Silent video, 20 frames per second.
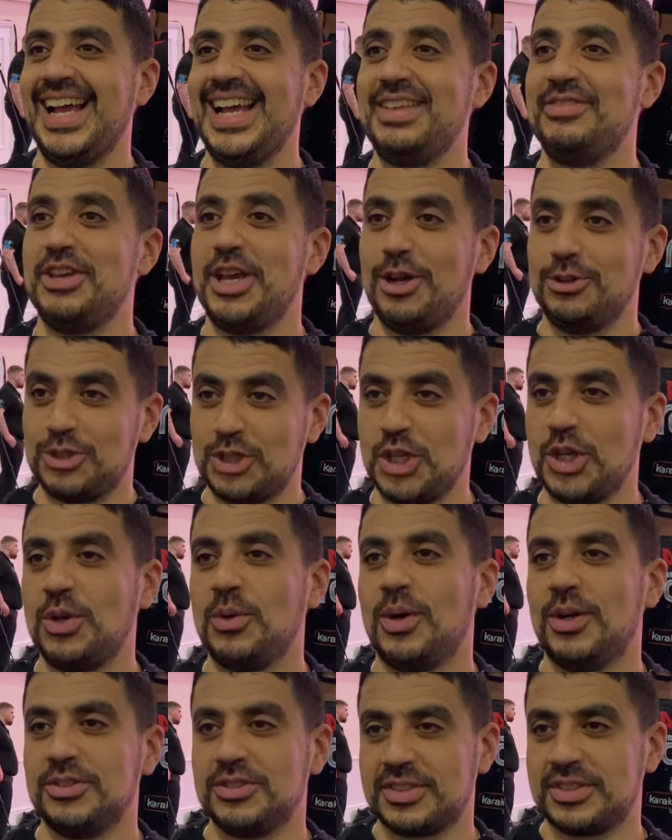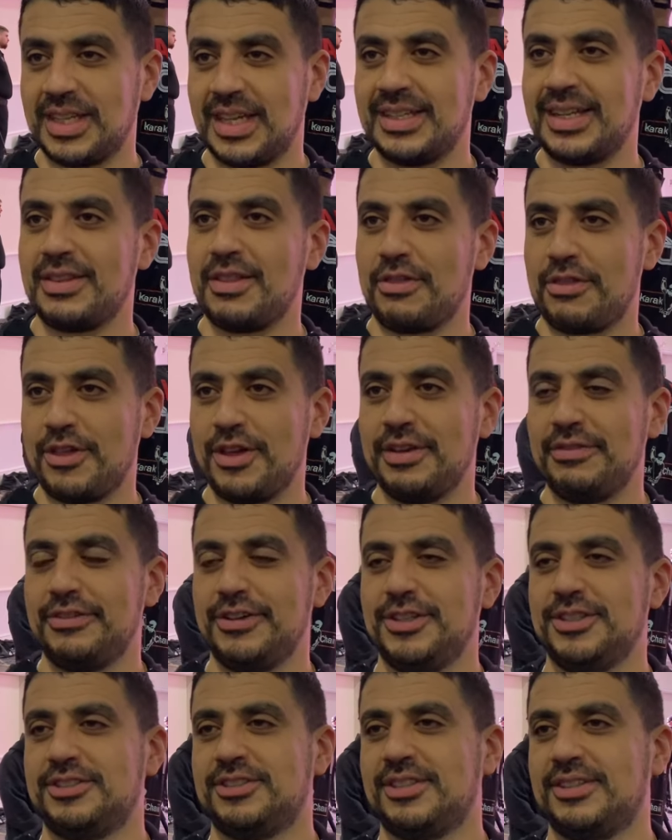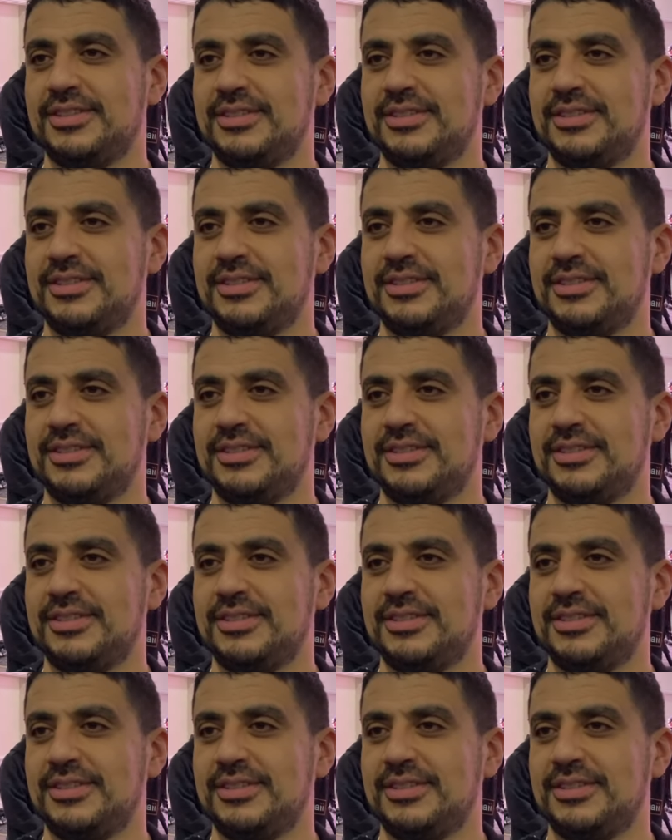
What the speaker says: in the O2 on Sunday the 31st.